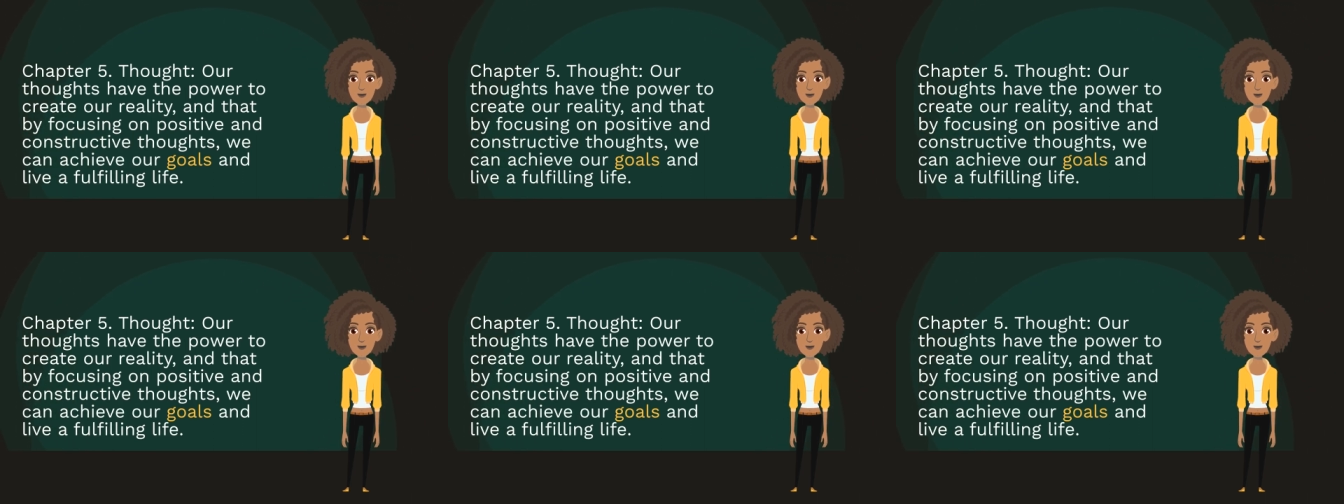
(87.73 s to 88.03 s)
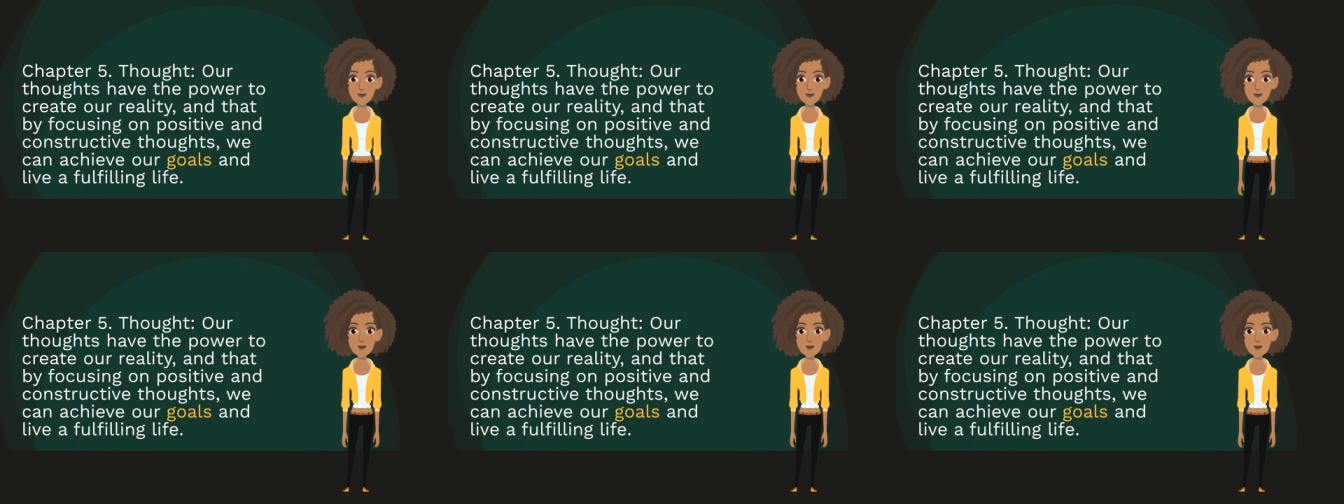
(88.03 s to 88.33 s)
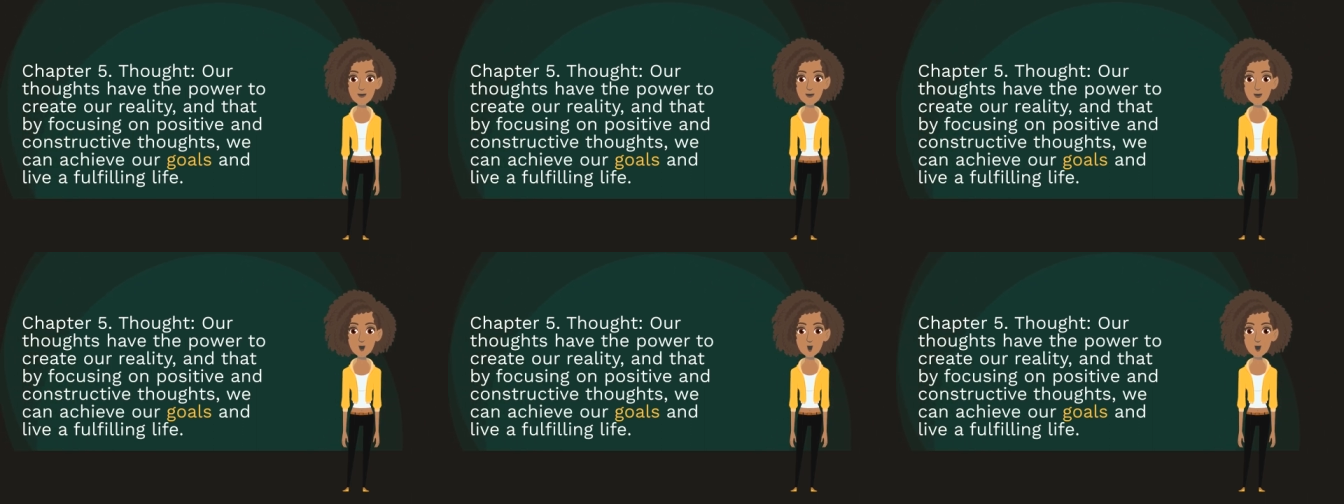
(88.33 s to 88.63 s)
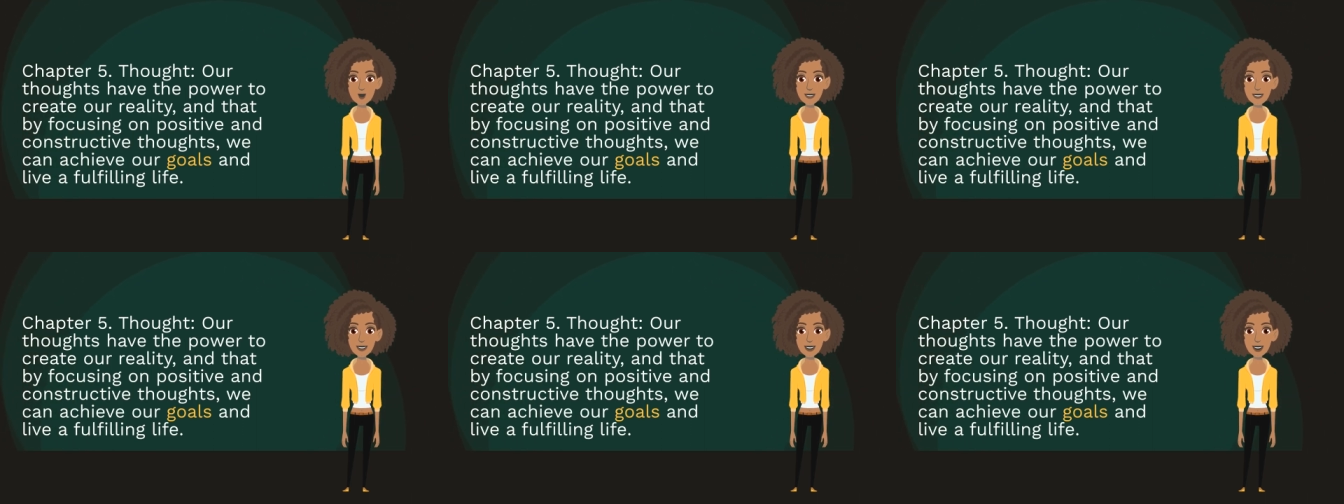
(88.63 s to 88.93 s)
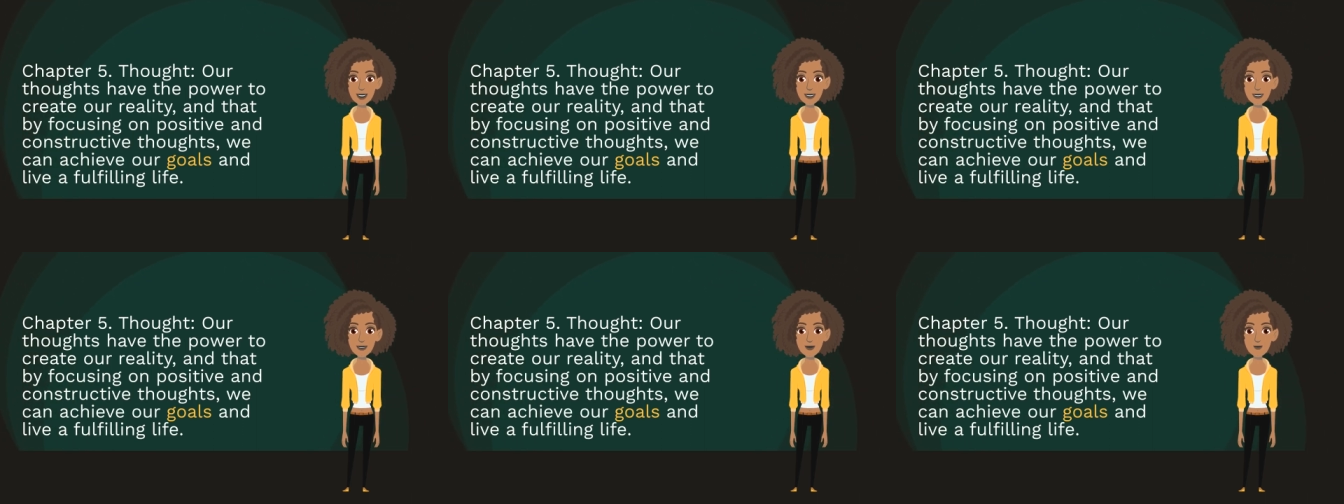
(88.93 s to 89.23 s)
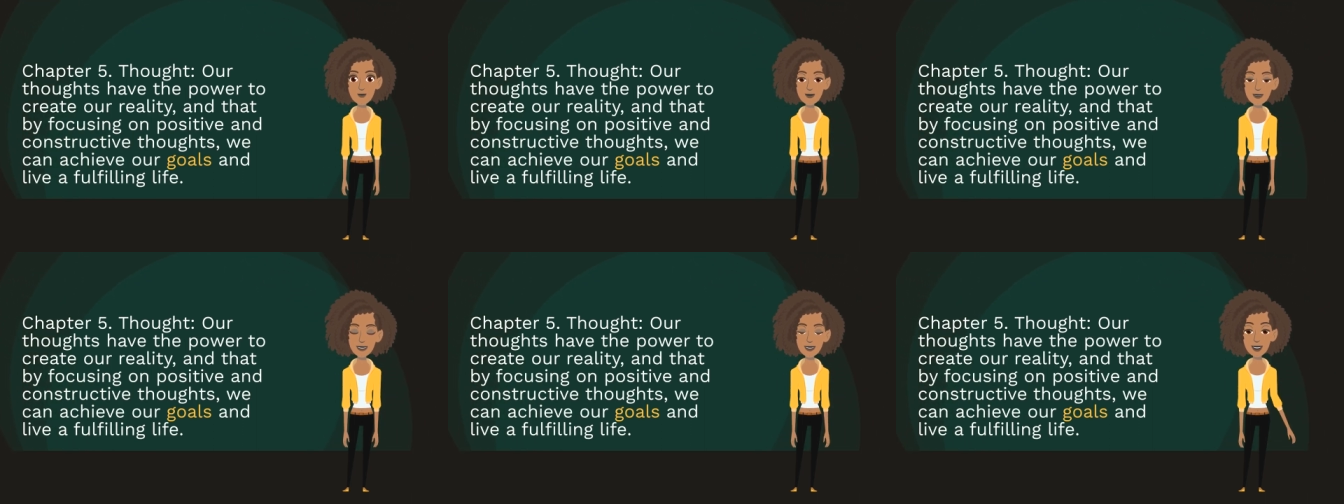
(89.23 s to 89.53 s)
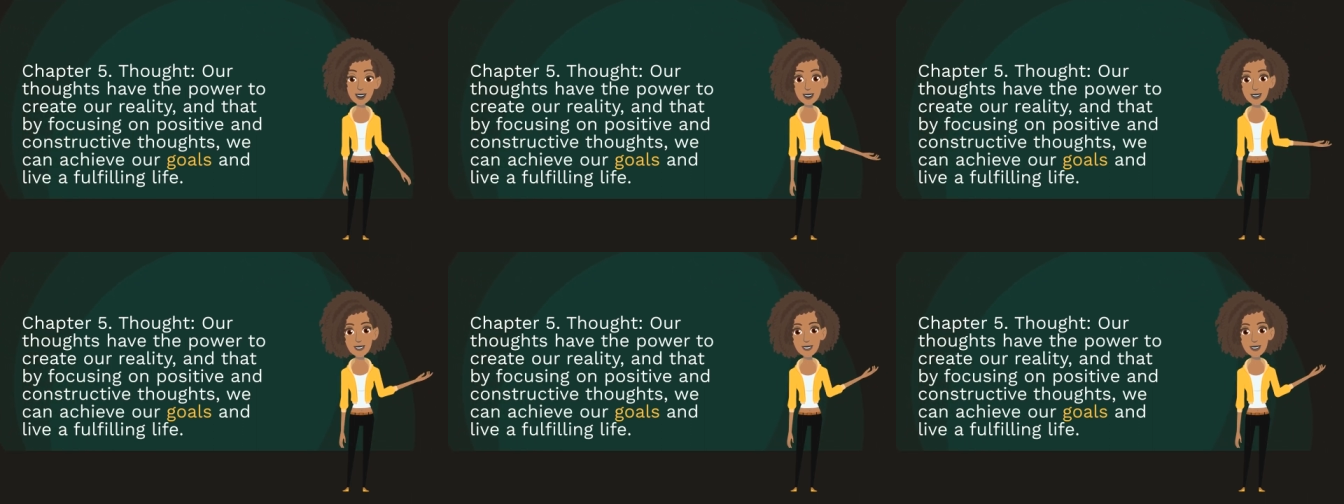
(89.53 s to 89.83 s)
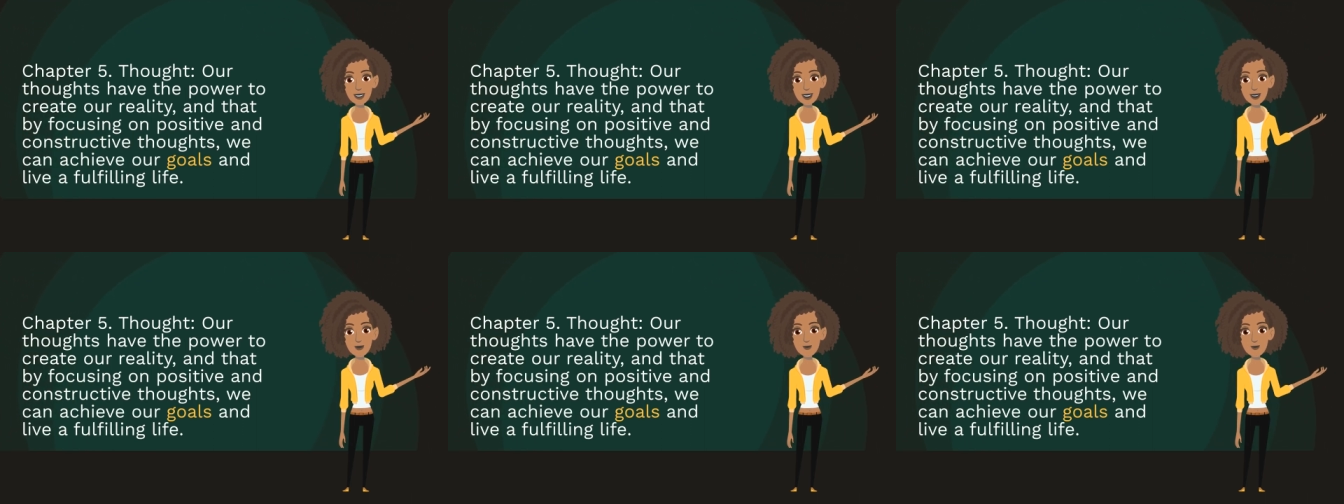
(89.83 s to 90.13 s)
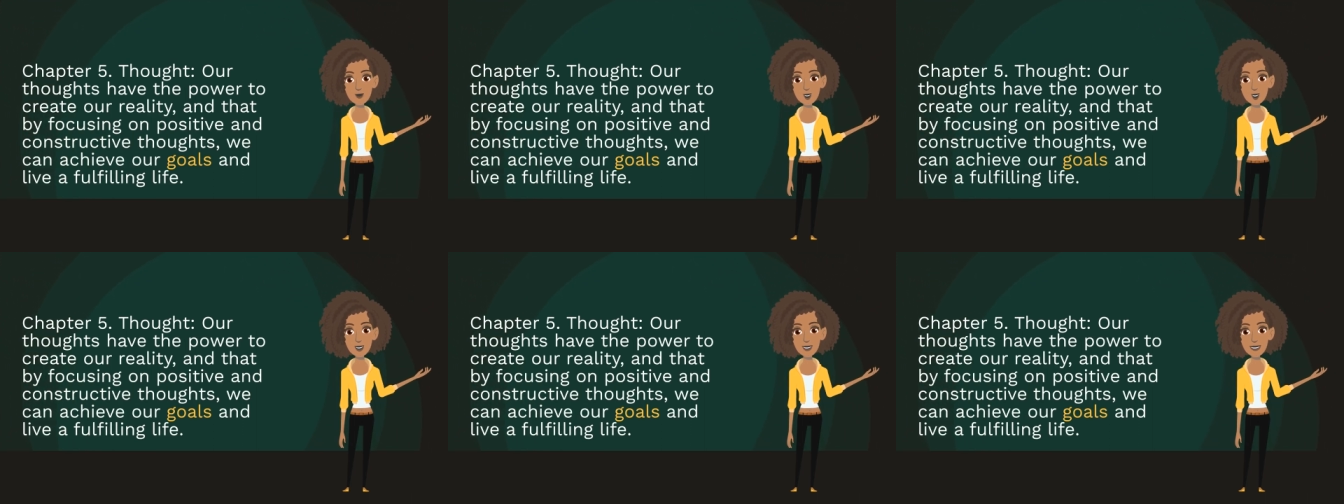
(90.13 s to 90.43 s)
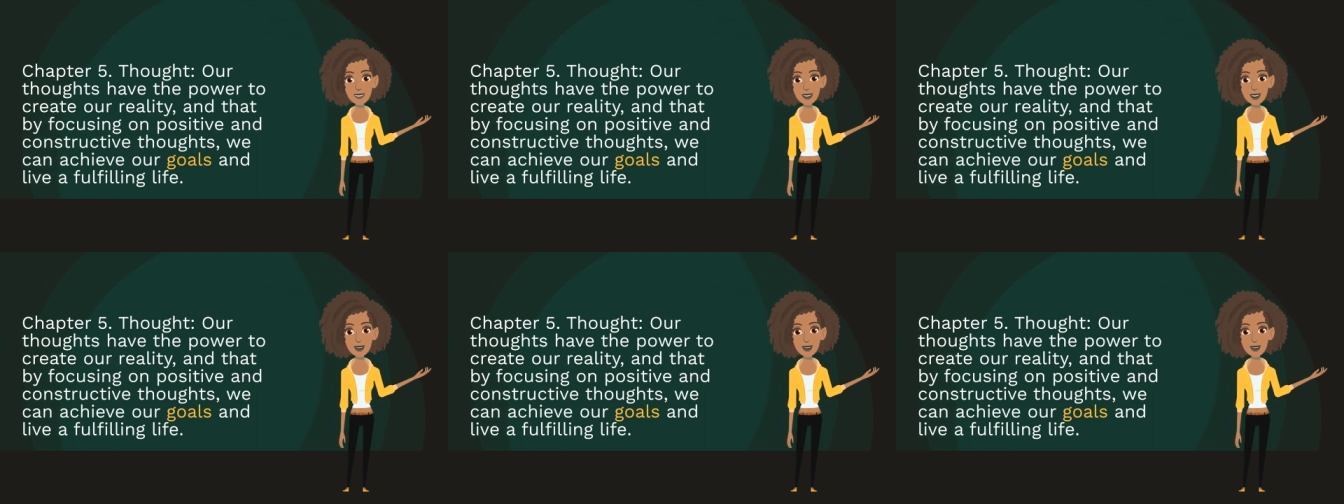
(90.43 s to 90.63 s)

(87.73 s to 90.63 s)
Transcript: Our thoughts have the power to create our reality,